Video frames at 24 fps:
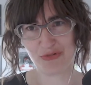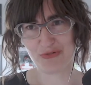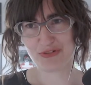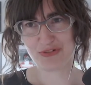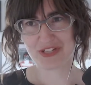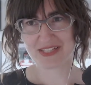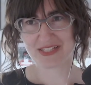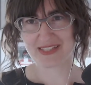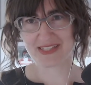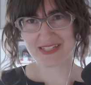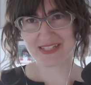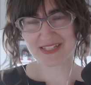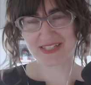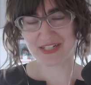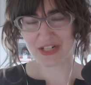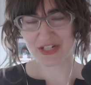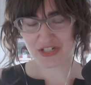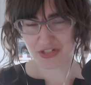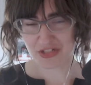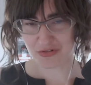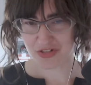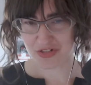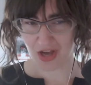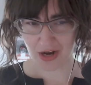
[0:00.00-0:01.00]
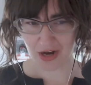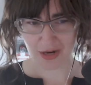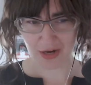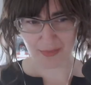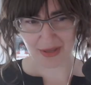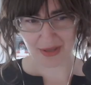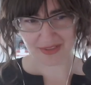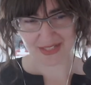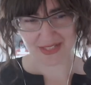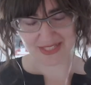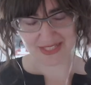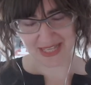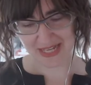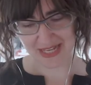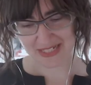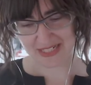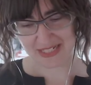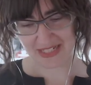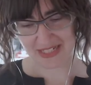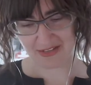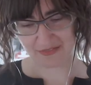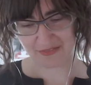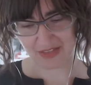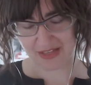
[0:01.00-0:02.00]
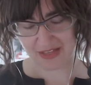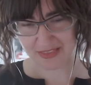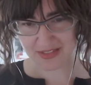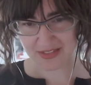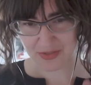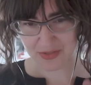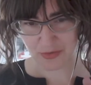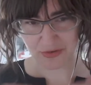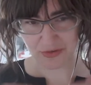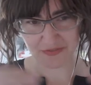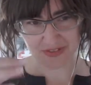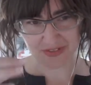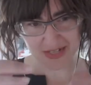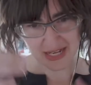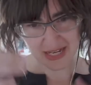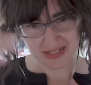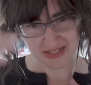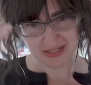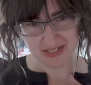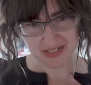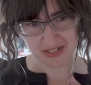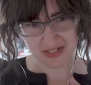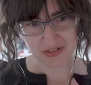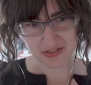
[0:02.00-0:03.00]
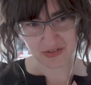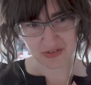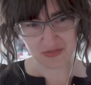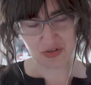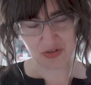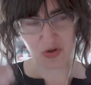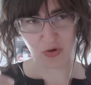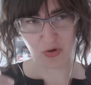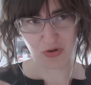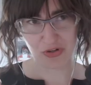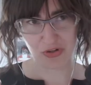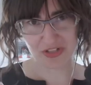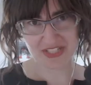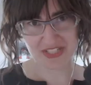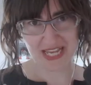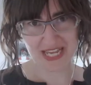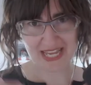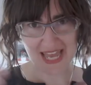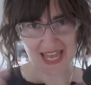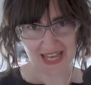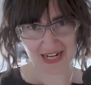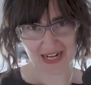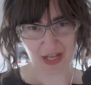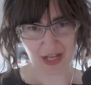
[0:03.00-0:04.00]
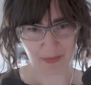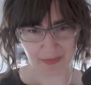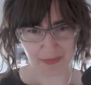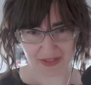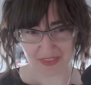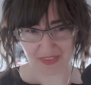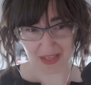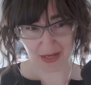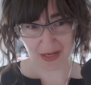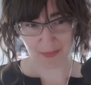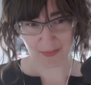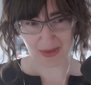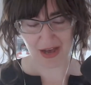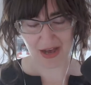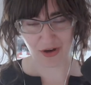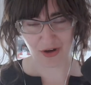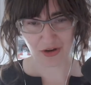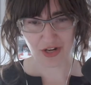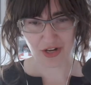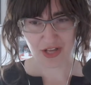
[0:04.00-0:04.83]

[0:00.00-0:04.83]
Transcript: just listening to you talk about this idea of like the sort of nested goals, I can't help but think about